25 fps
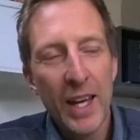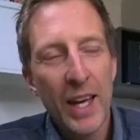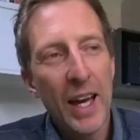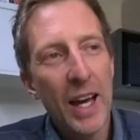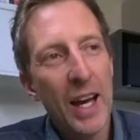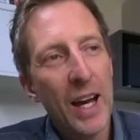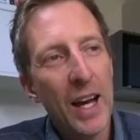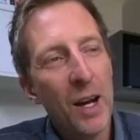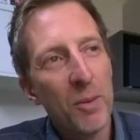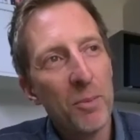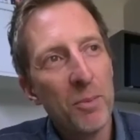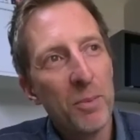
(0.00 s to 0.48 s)

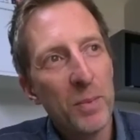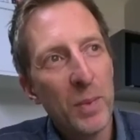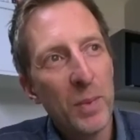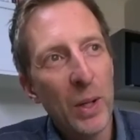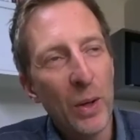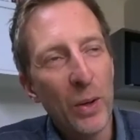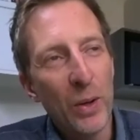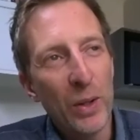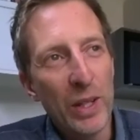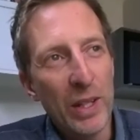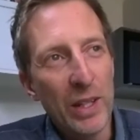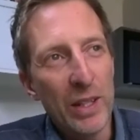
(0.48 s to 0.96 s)
Um, you know,
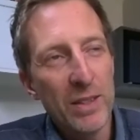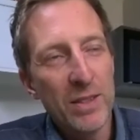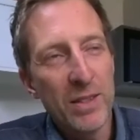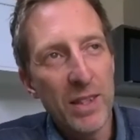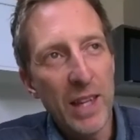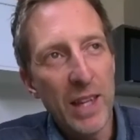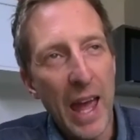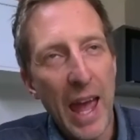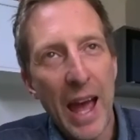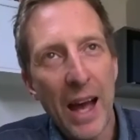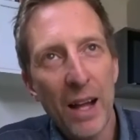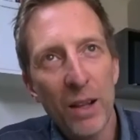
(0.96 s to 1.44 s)
is
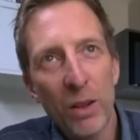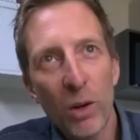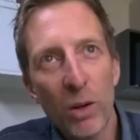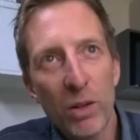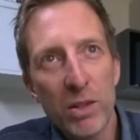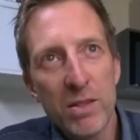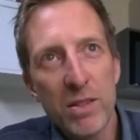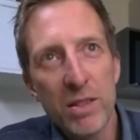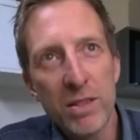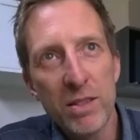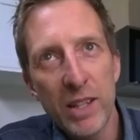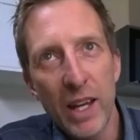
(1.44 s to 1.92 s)
how long
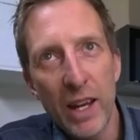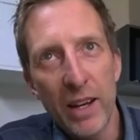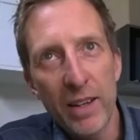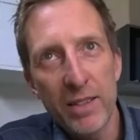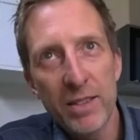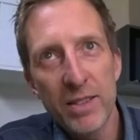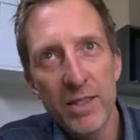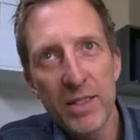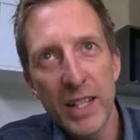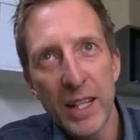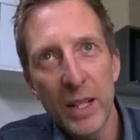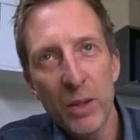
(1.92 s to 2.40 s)
is this going to
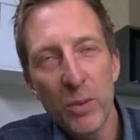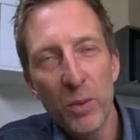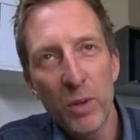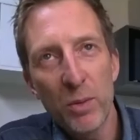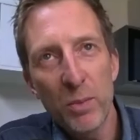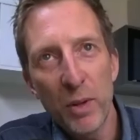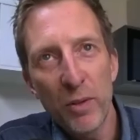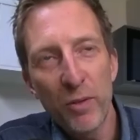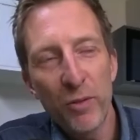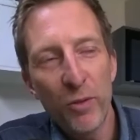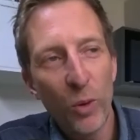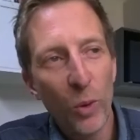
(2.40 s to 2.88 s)
stick with
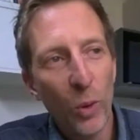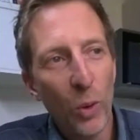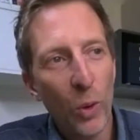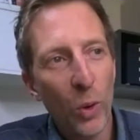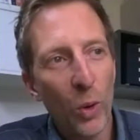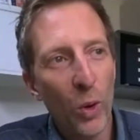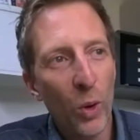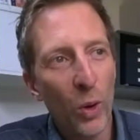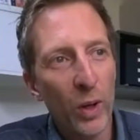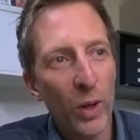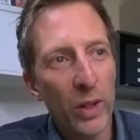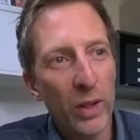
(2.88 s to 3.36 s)
me
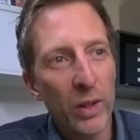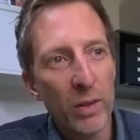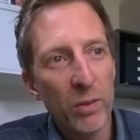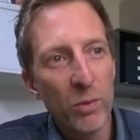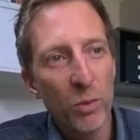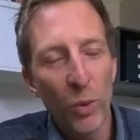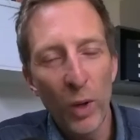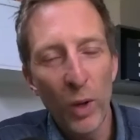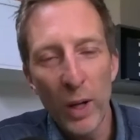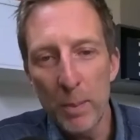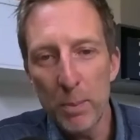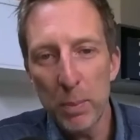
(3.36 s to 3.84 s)
for? And
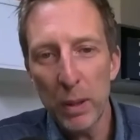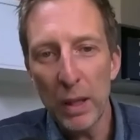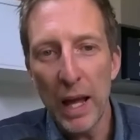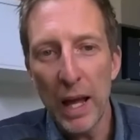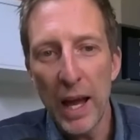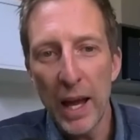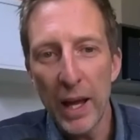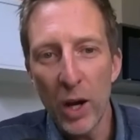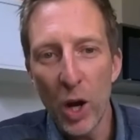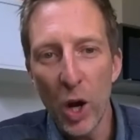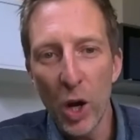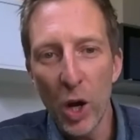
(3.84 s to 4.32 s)

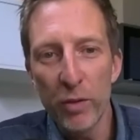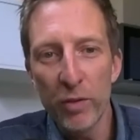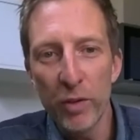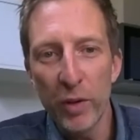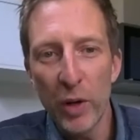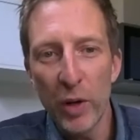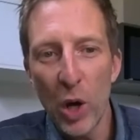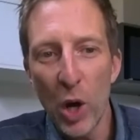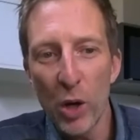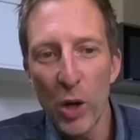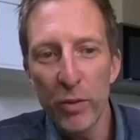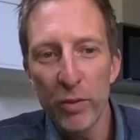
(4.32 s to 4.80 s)
replay it over
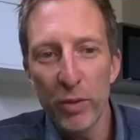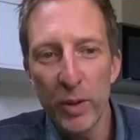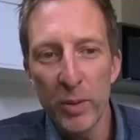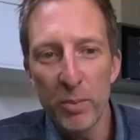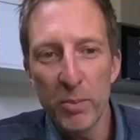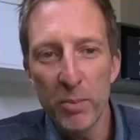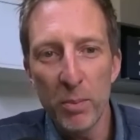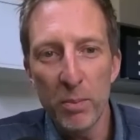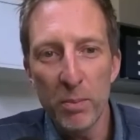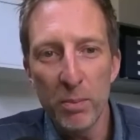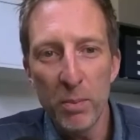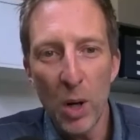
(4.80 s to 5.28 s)
and over
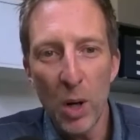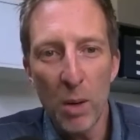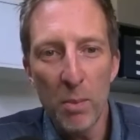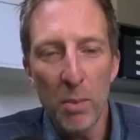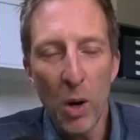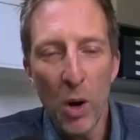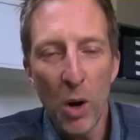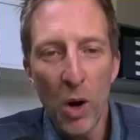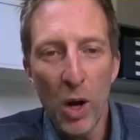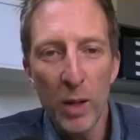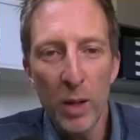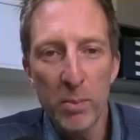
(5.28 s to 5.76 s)
in my
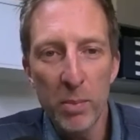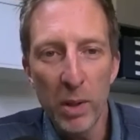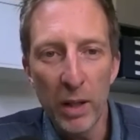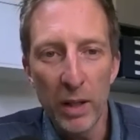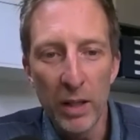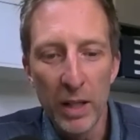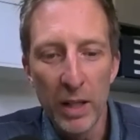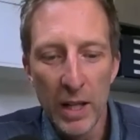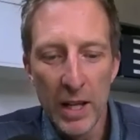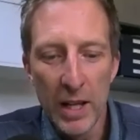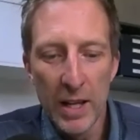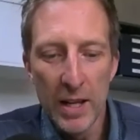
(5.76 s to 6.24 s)
mind. But
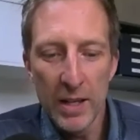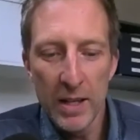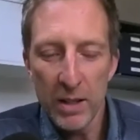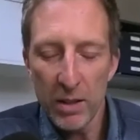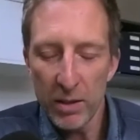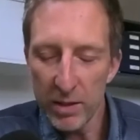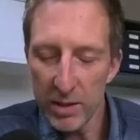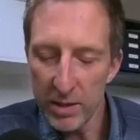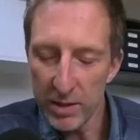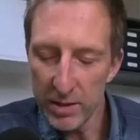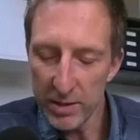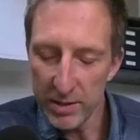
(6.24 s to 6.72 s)

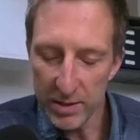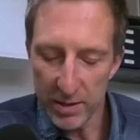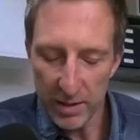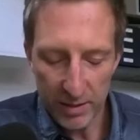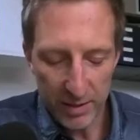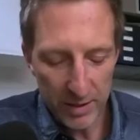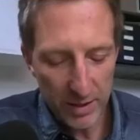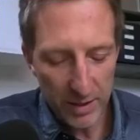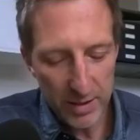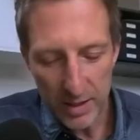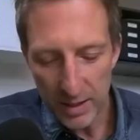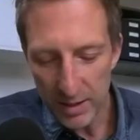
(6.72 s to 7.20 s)
I
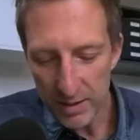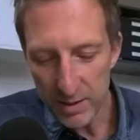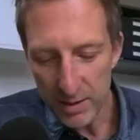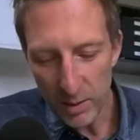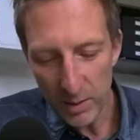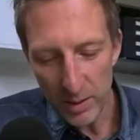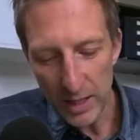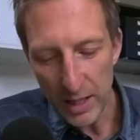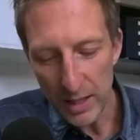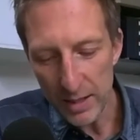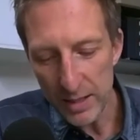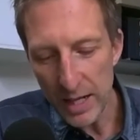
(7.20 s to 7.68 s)
was listening to
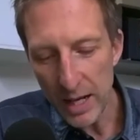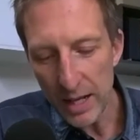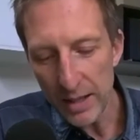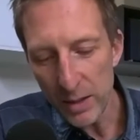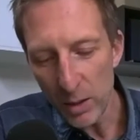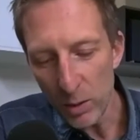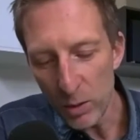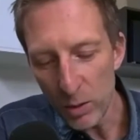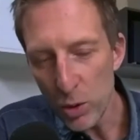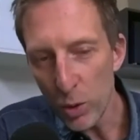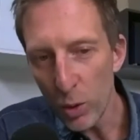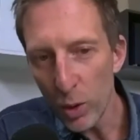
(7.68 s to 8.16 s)
someone the other day, and
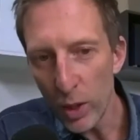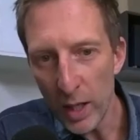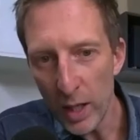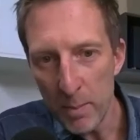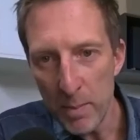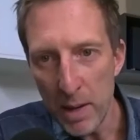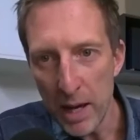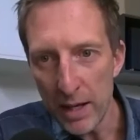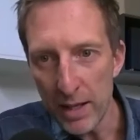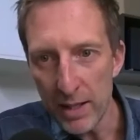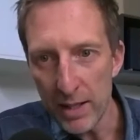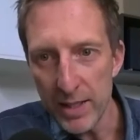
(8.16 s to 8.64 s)
they were talking
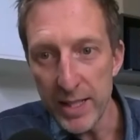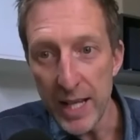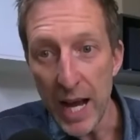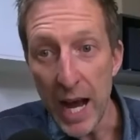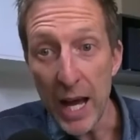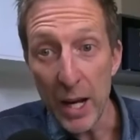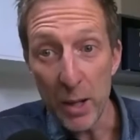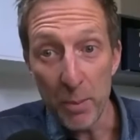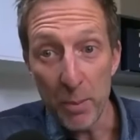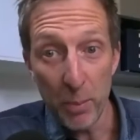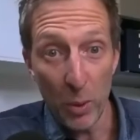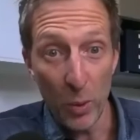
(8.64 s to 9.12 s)
about a
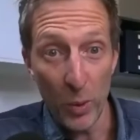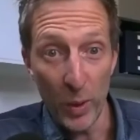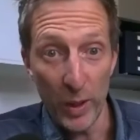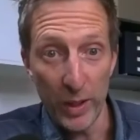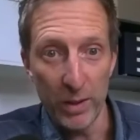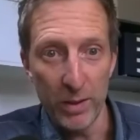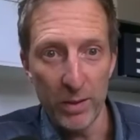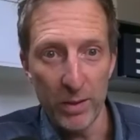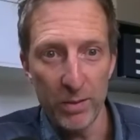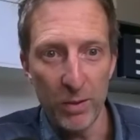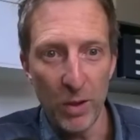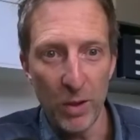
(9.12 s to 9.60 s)
data
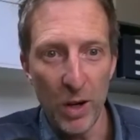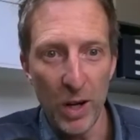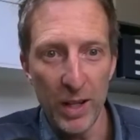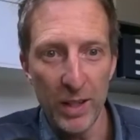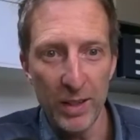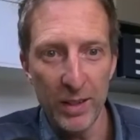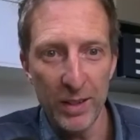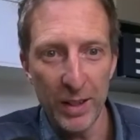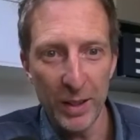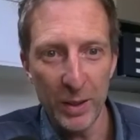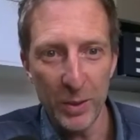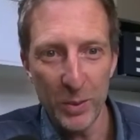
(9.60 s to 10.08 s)
point,
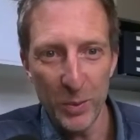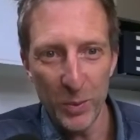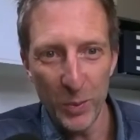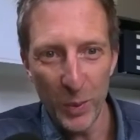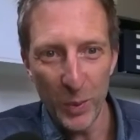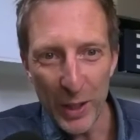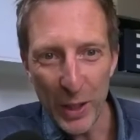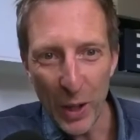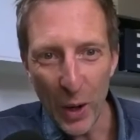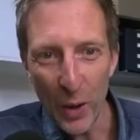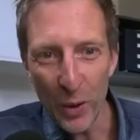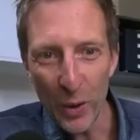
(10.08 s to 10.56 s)
right? Like we
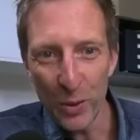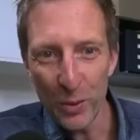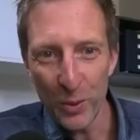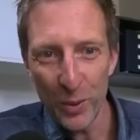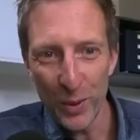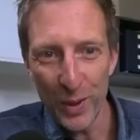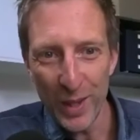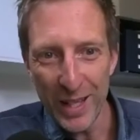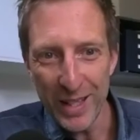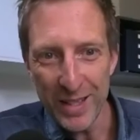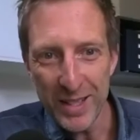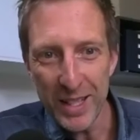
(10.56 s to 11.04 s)
go through
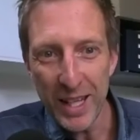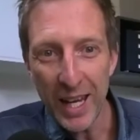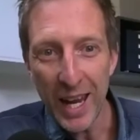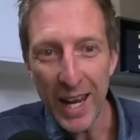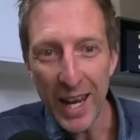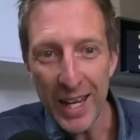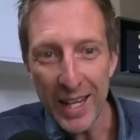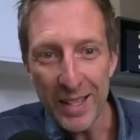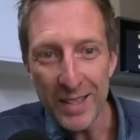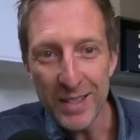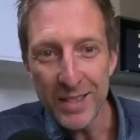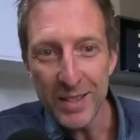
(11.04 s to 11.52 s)
these
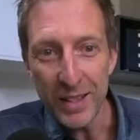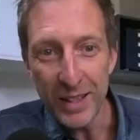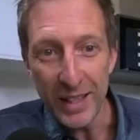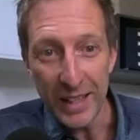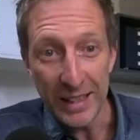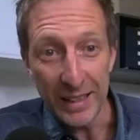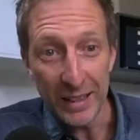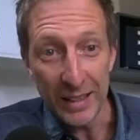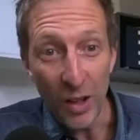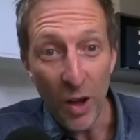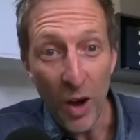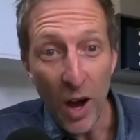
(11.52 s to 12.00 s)
keys
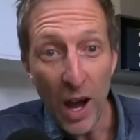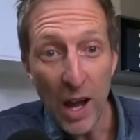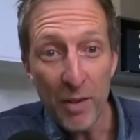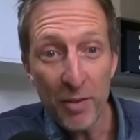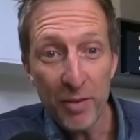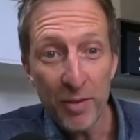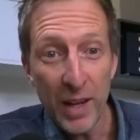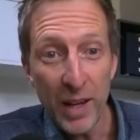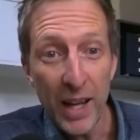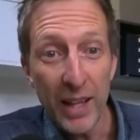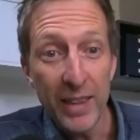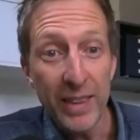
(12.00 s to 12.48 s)
in
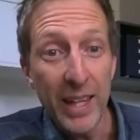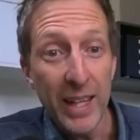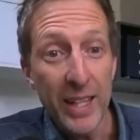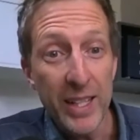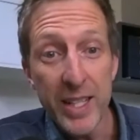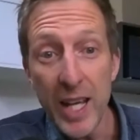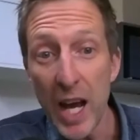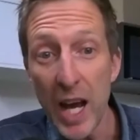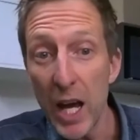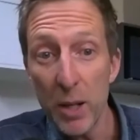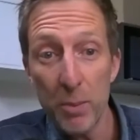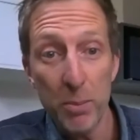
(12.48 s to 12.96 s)
life, and they're
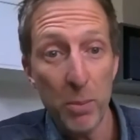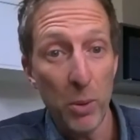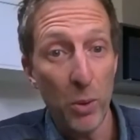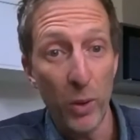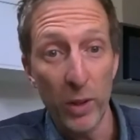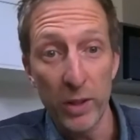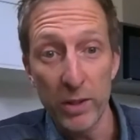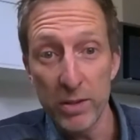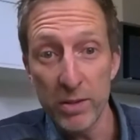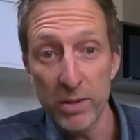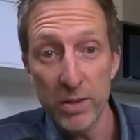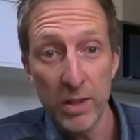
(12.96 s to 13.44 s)
data
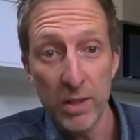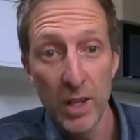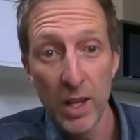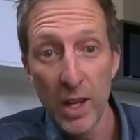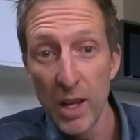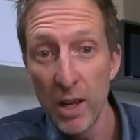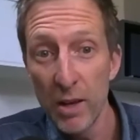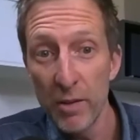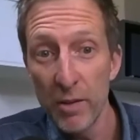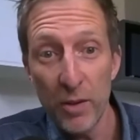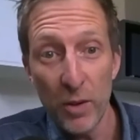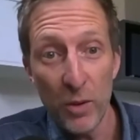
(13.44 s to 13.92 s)
points
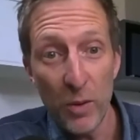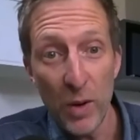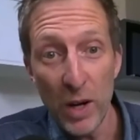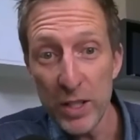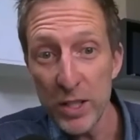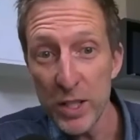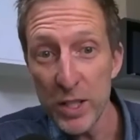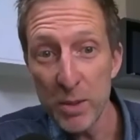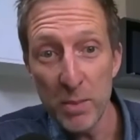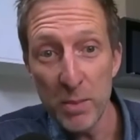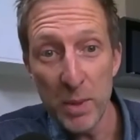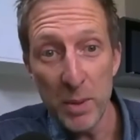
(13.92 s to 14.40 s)
for
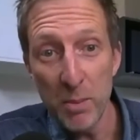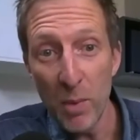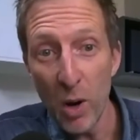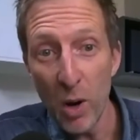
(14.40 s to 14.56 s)
us to be